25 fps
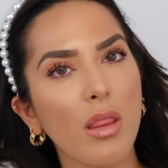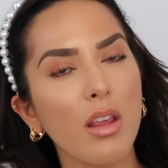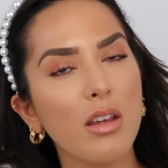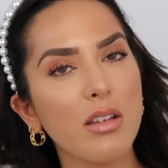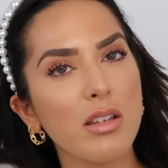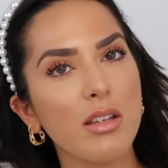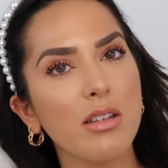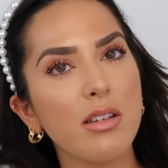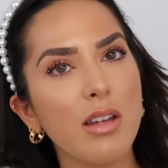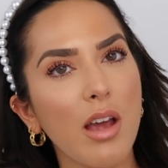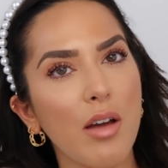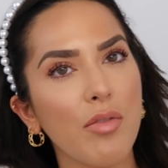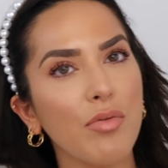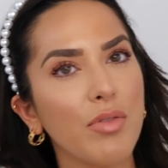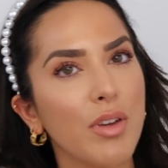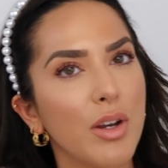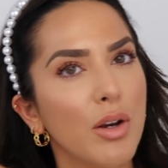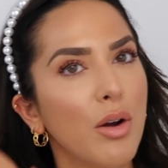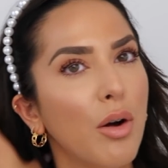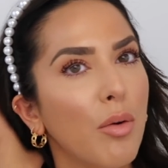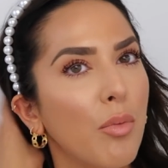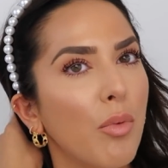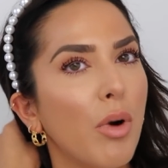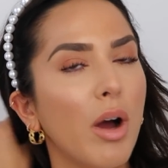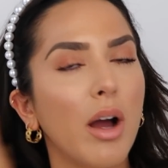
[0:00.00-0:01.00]
This is definitely
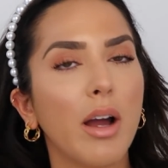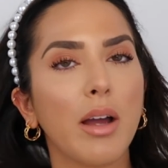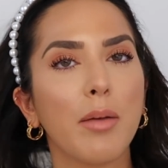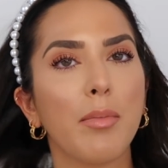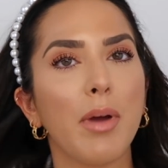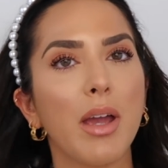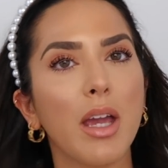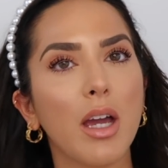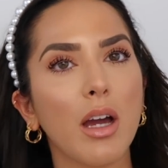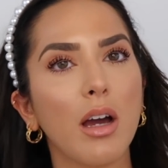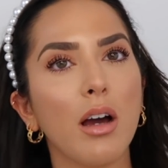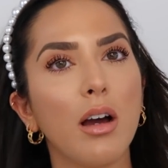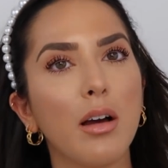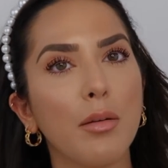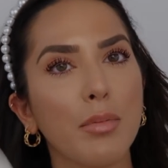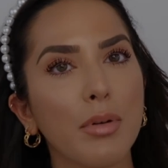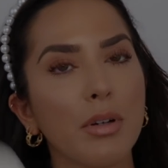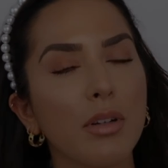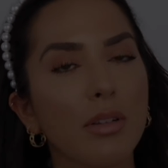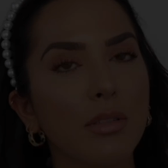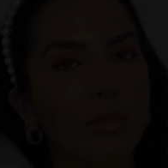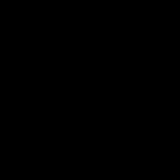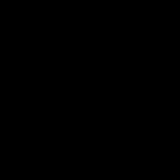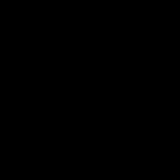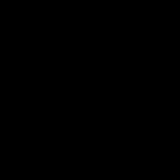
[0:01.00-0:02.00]
not work makeup.
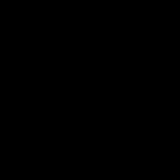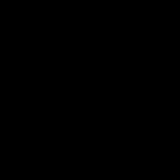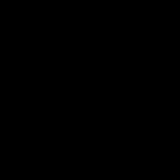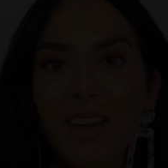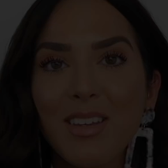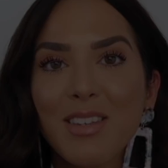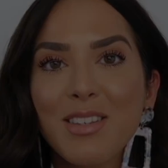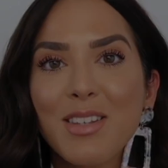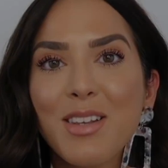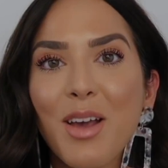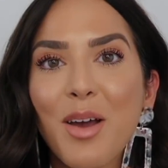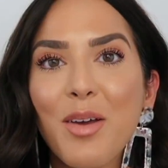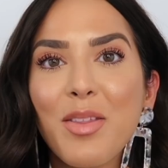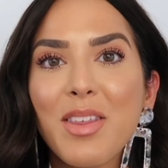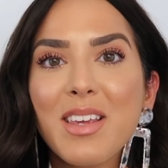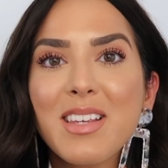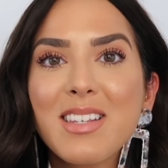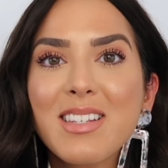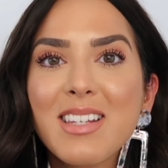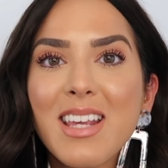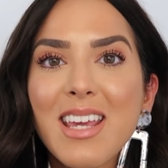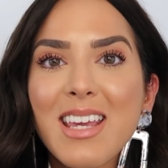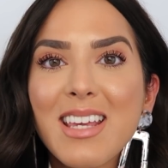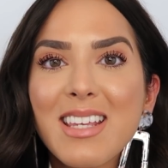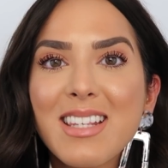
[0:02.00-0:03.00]
So
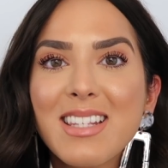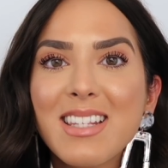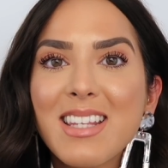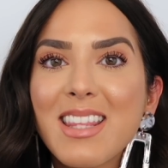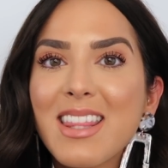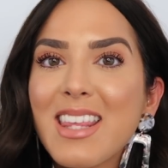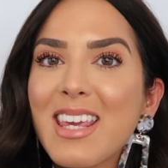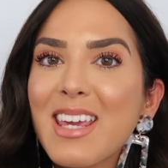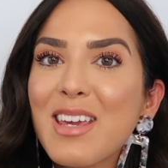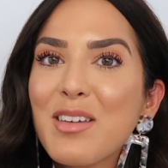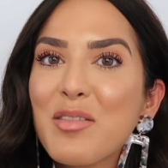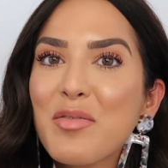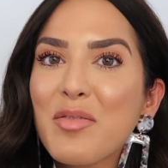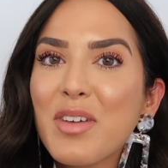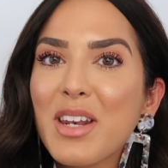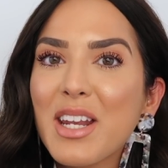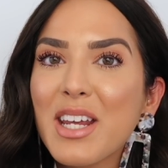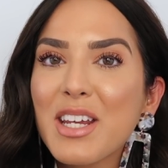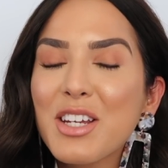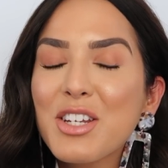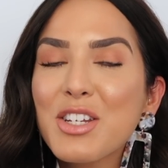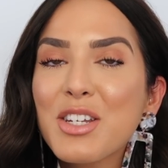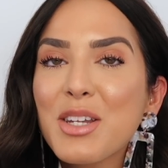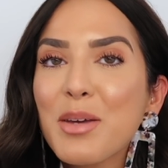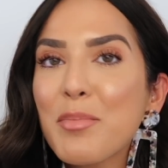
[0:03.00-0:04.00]
this is the
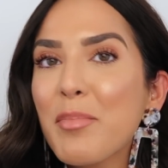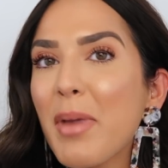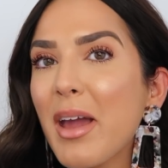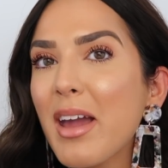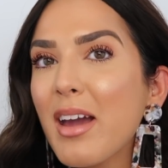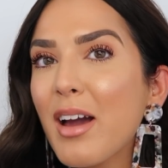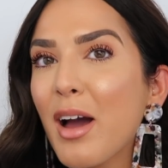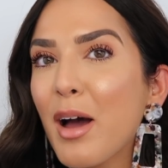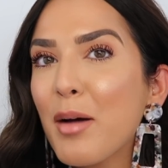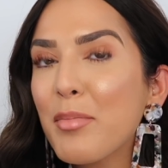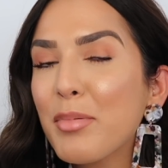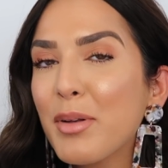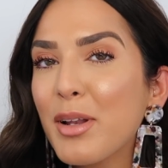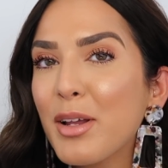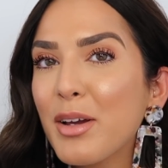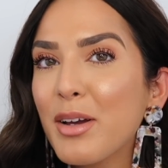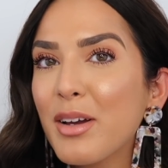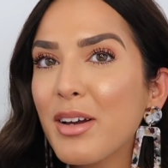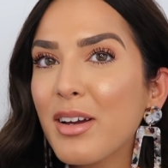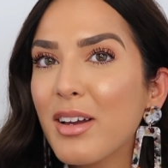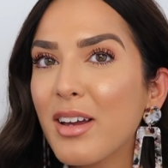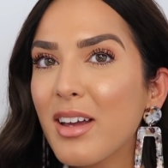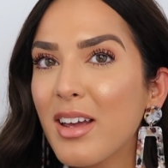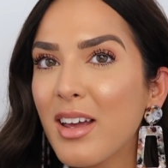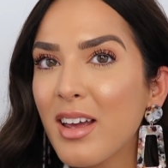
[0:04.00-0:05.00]
finished makeup
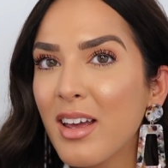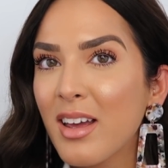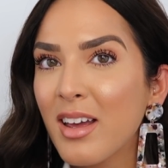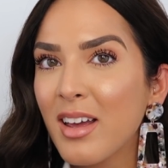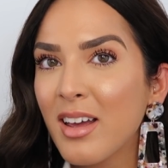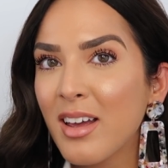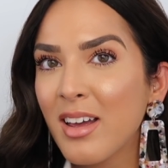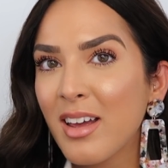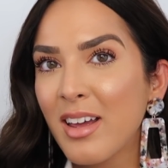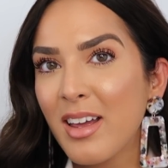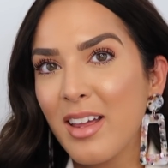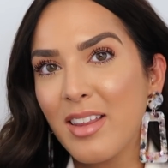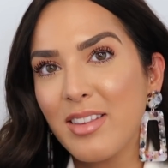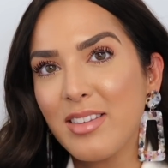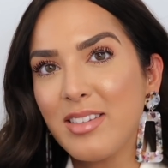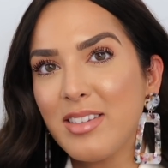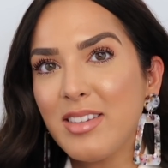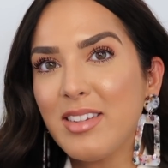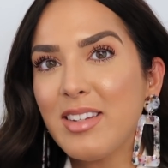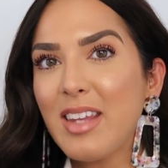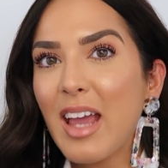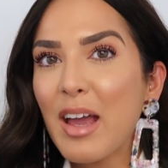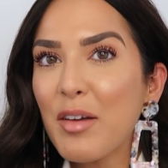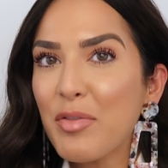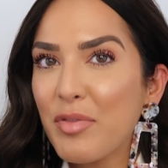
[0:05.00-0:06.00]
look.
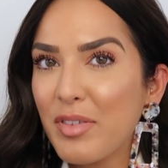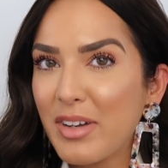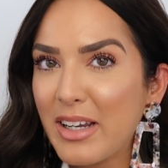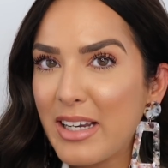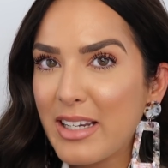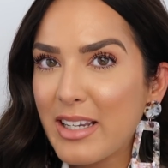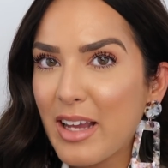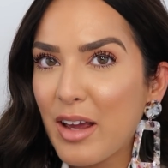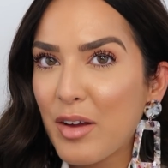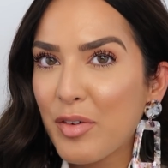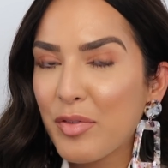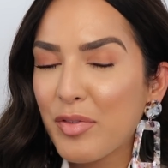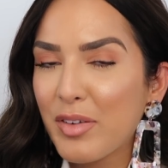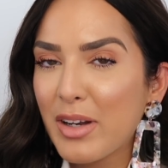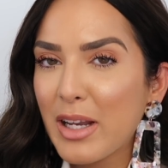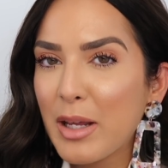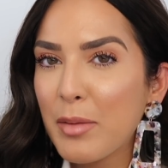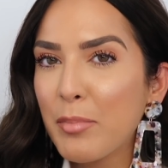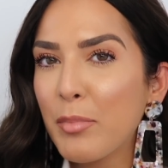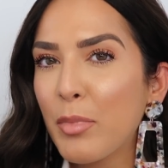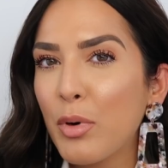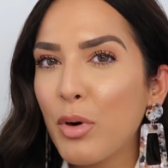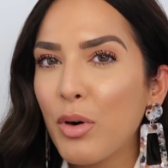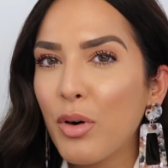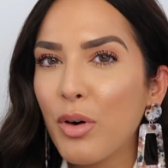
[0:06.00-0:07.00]
Definitely, definitely
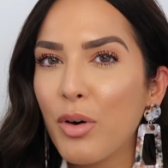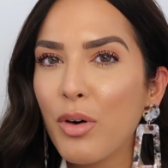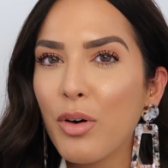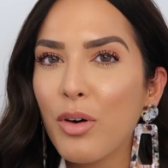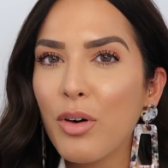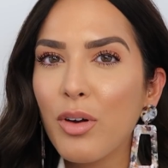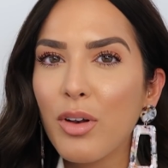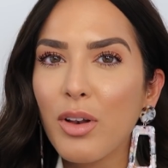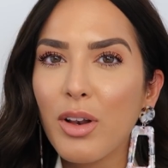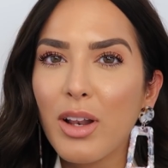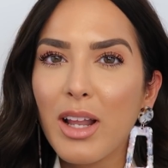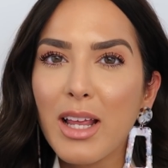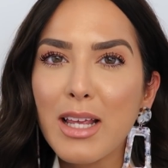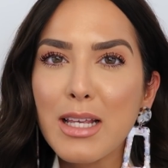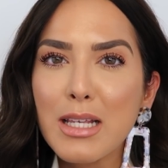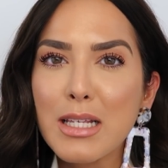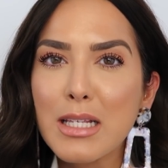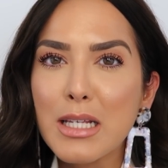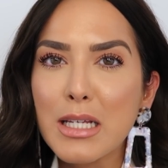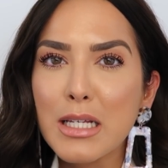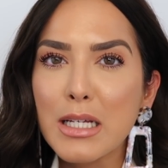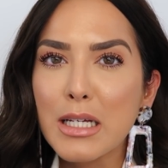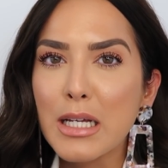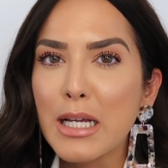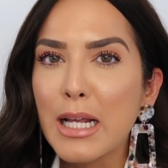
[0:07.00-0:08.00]
more
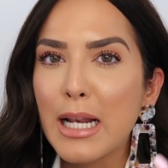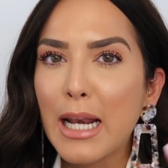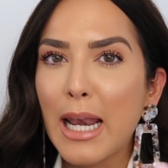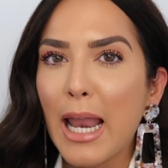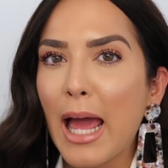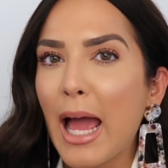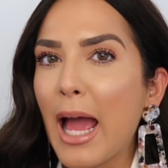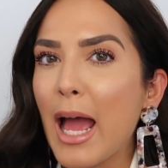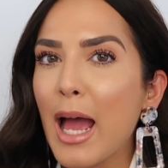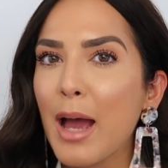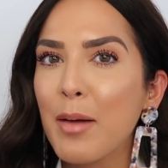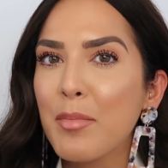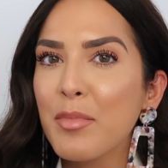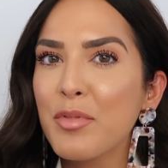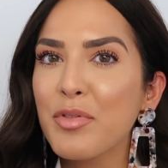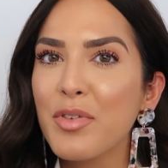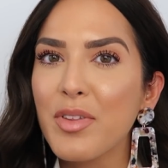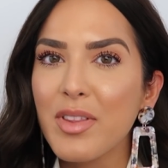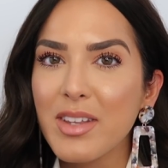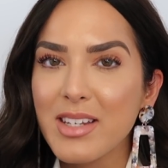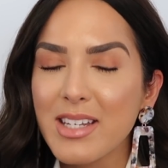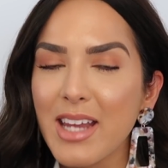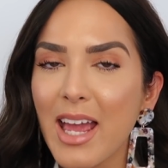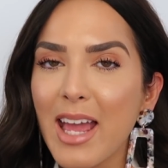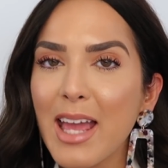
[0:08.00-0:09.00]
glam for
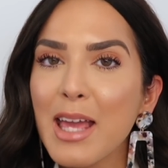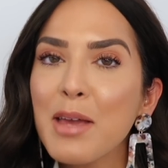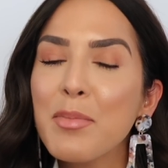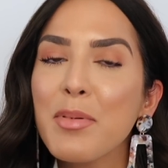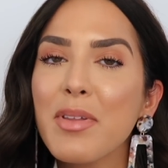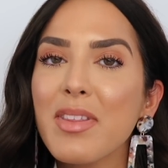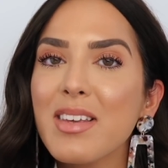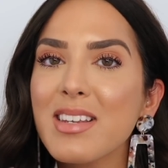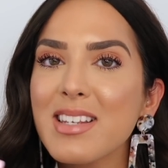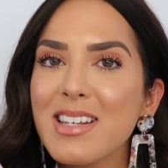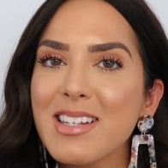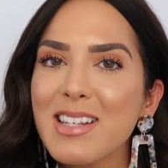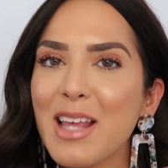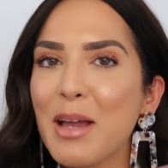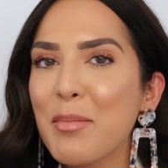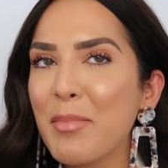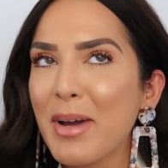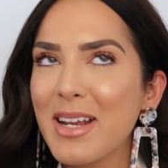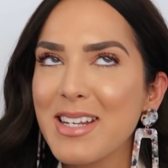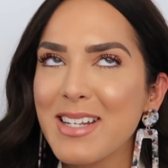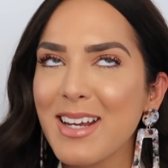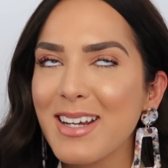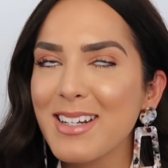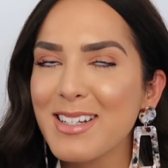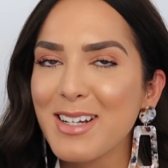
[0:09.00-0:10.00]
the day, but this is like
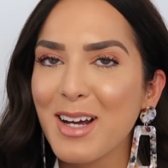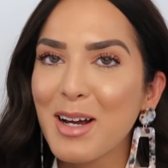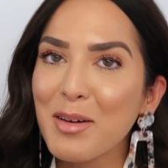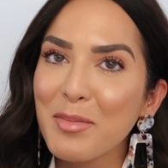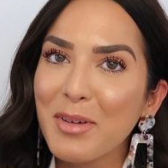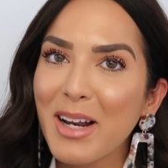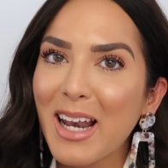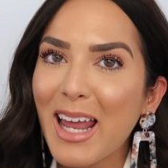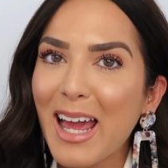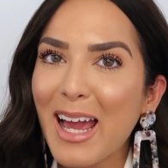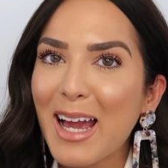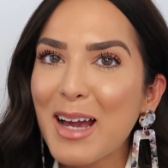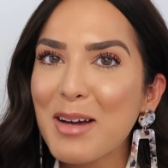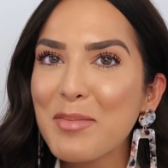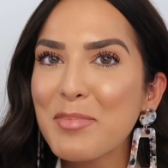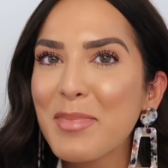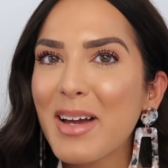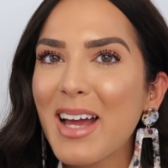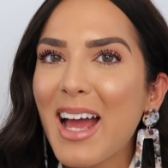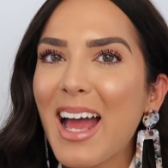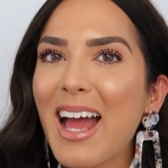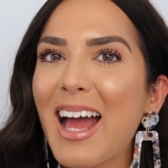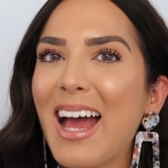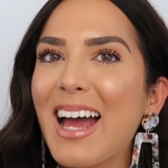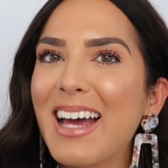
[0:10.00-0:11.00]
my daytime glam,
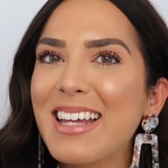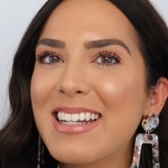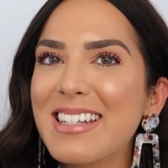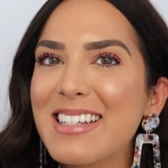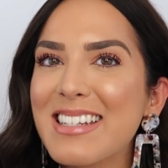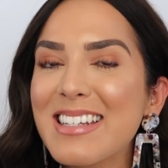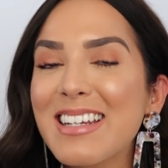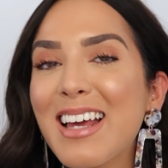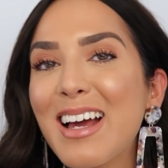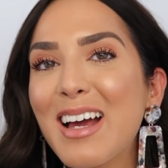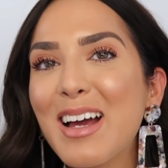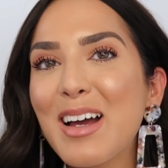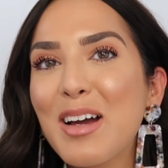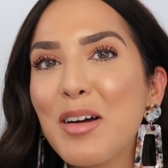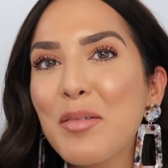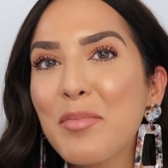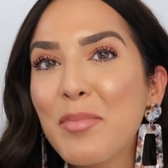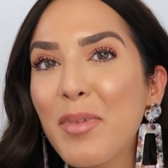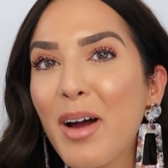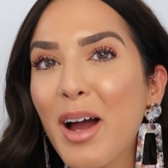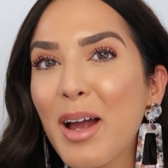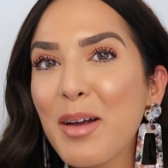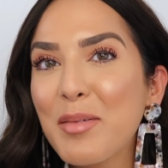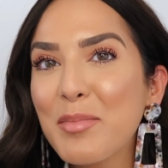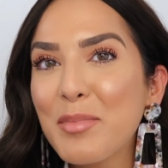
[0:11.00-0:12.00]
and
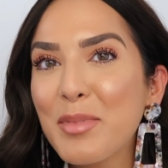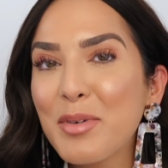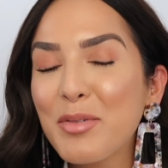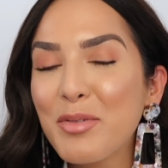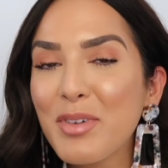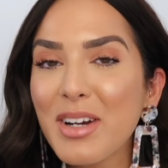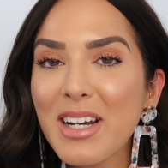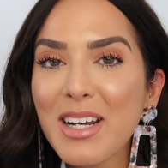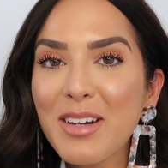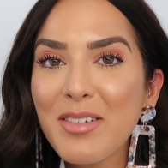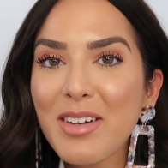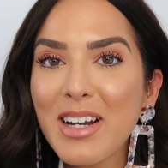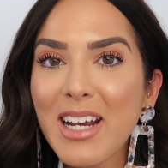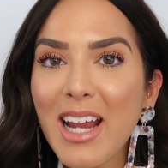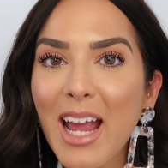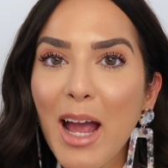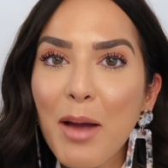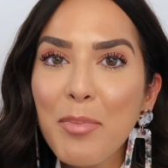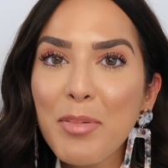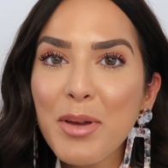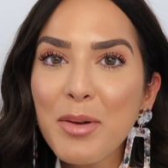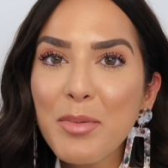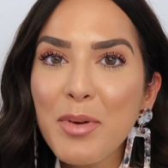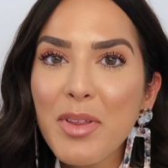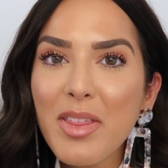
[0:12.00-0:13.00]
um, I'm really, really
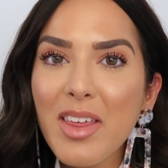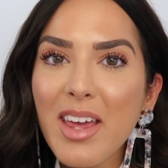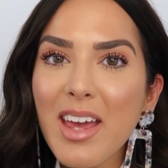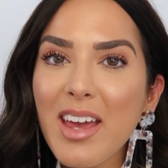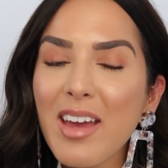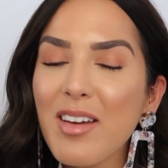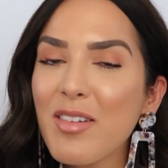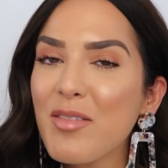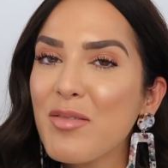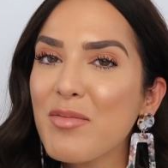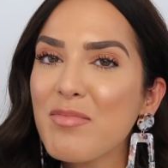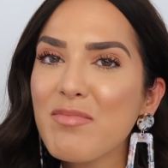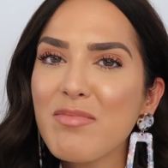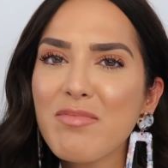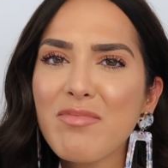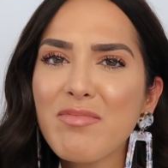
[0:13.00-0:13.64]
happy with it.